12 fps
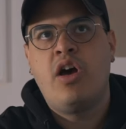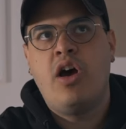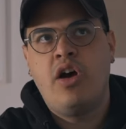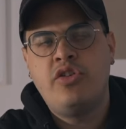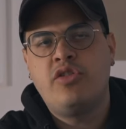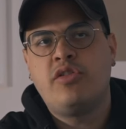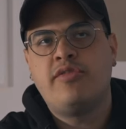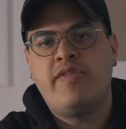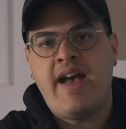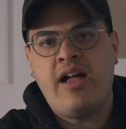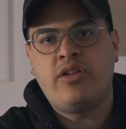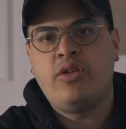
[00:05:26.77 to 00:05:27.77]

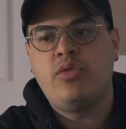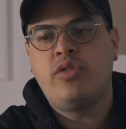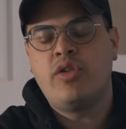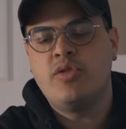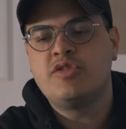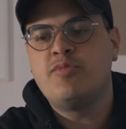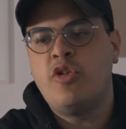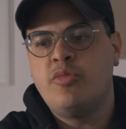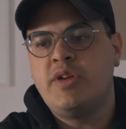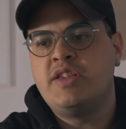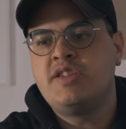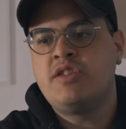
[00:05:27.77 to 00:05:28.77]
undervalued those
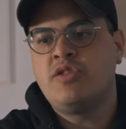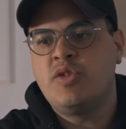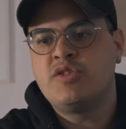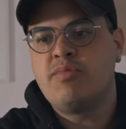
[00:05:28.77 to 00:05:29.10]
moments and those